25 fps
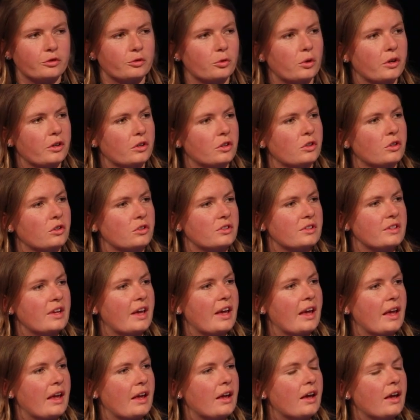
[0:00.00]
of what you
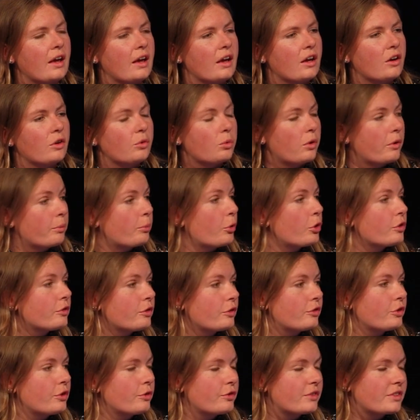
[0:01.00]
say, what both
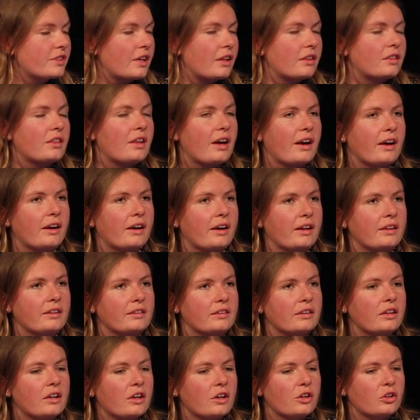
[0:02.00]
of you have said there,
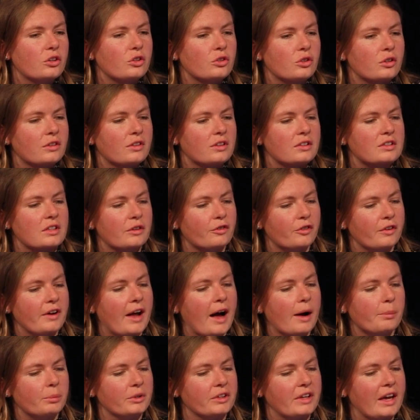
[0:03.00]
and, you know, the different
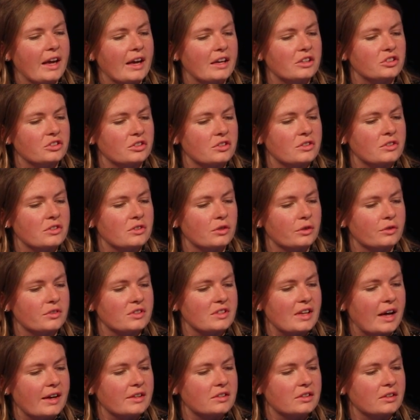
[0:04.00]
applications of
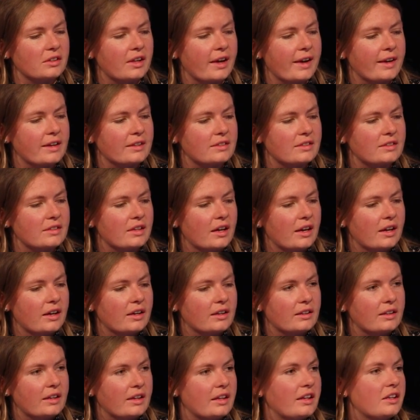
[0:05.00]
satellites
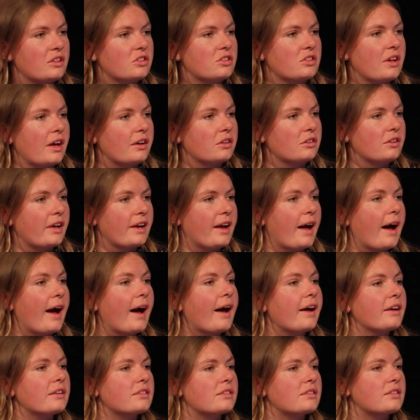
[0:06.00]
that each satellite
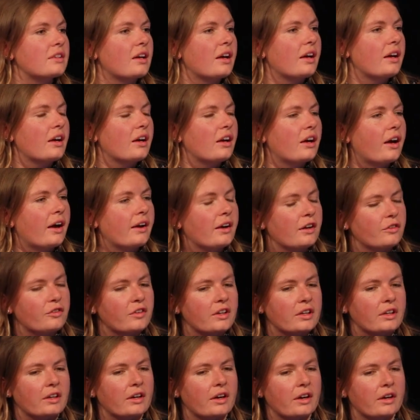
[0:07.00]
has. And I
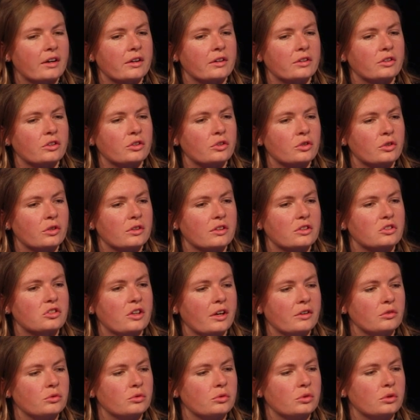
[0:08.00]
think, you know, the
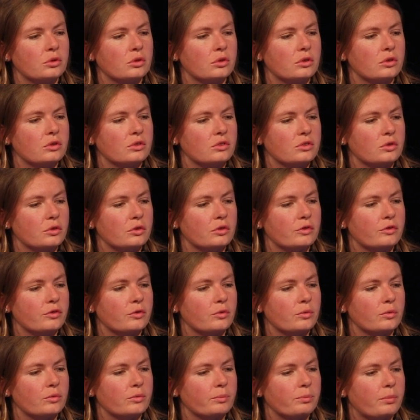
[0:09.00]
general sort
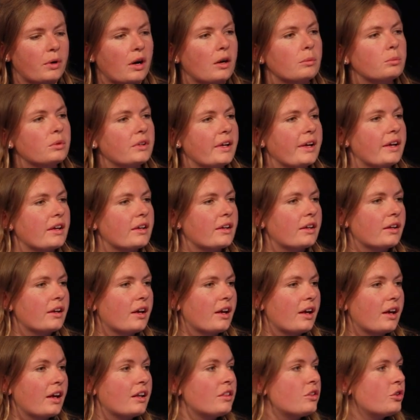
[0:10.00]
of public
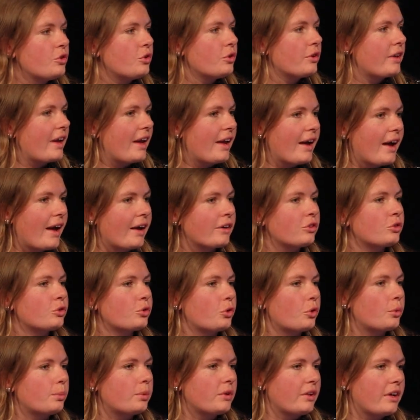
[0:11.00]
in the UK and
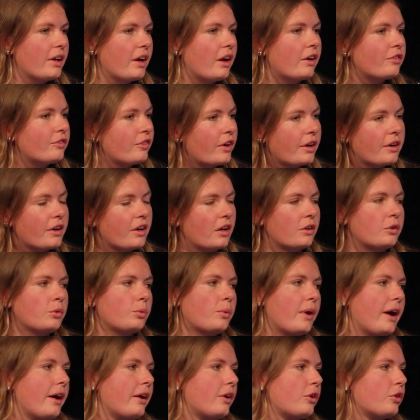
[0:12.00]
globally are very
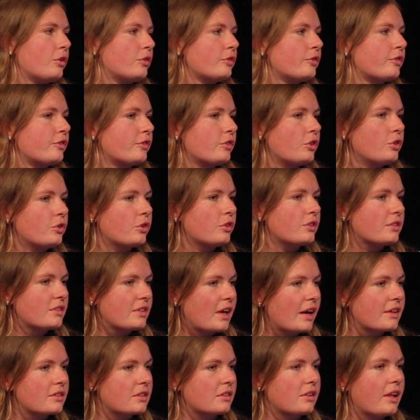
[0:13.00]
unaware of, you know,
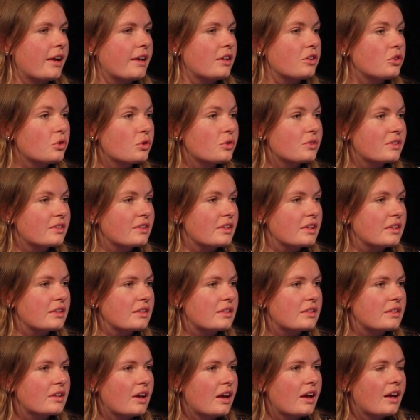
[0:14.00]
satellite
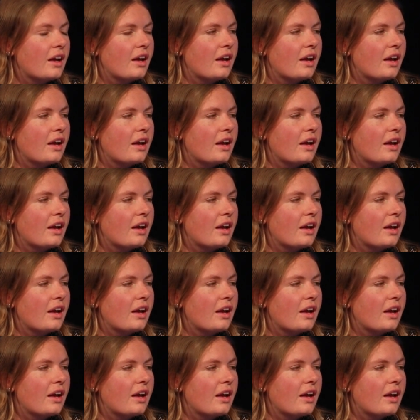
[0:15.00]
uses.